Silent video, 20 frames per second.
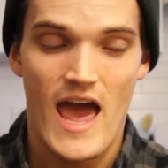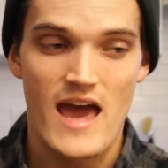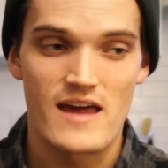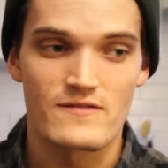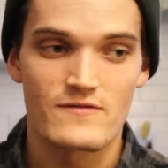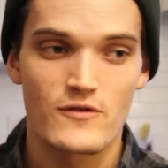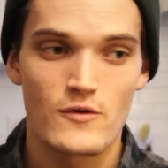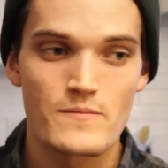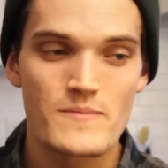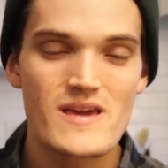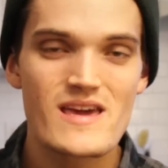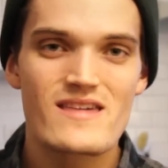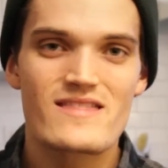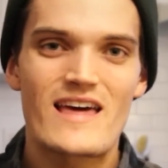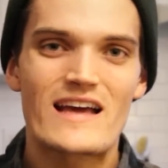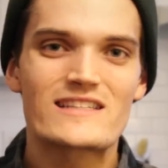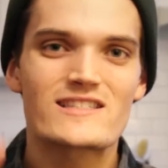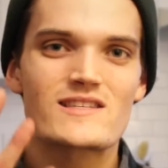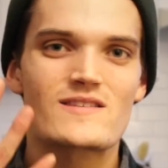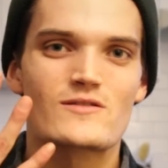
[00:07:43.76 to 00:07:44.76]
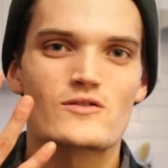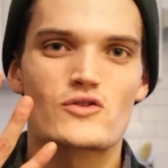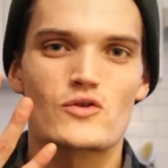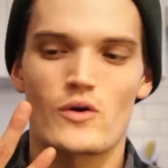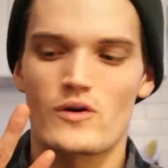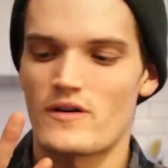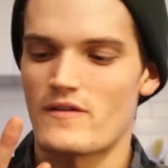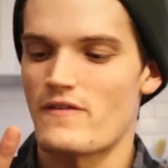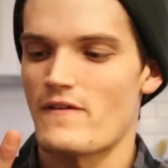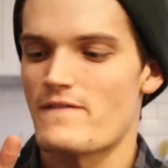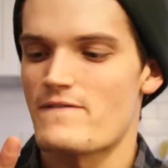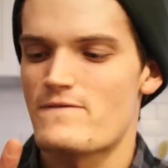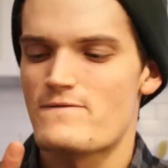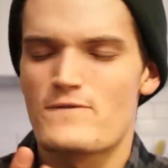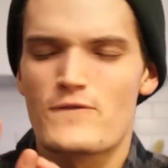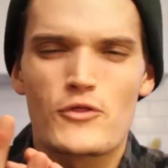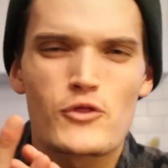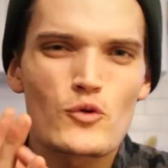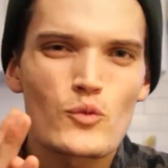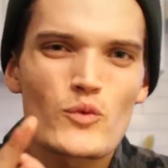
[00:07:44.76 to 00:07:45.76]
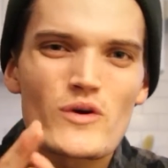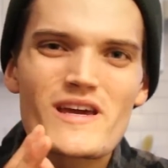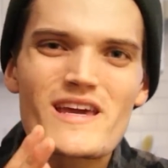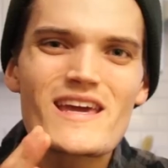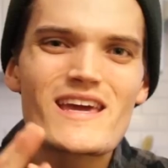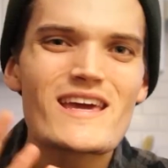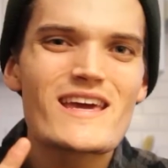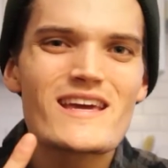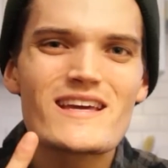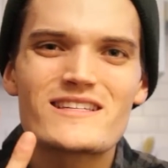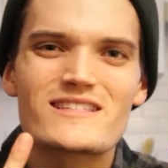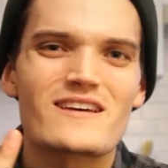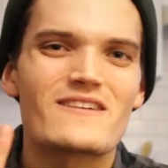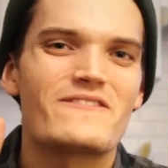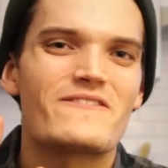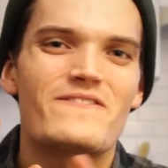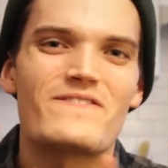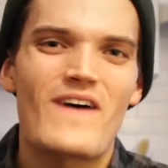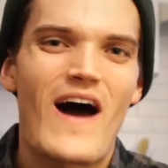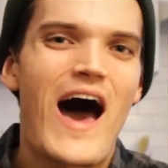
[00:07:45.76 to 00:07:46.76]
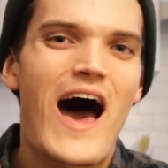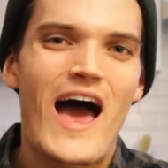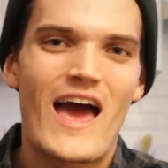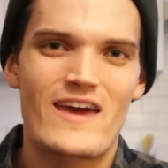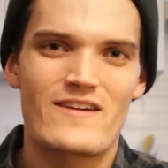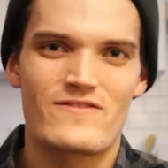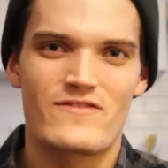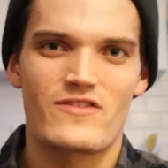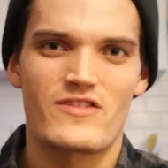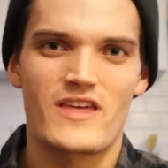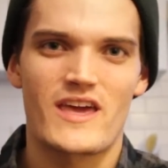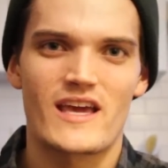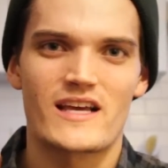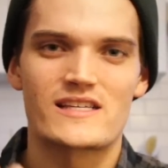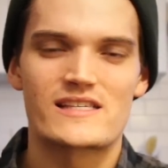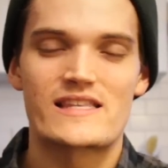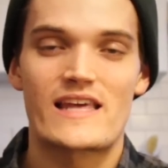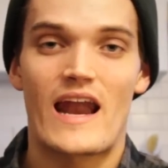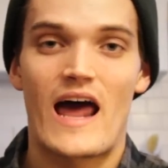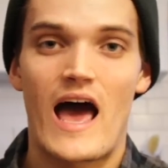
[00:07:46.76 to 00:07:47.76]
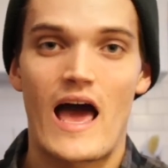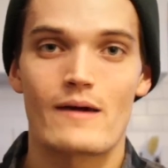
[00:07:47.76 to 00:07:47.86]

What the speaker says: And for me, that's sort of 3 to 5 things that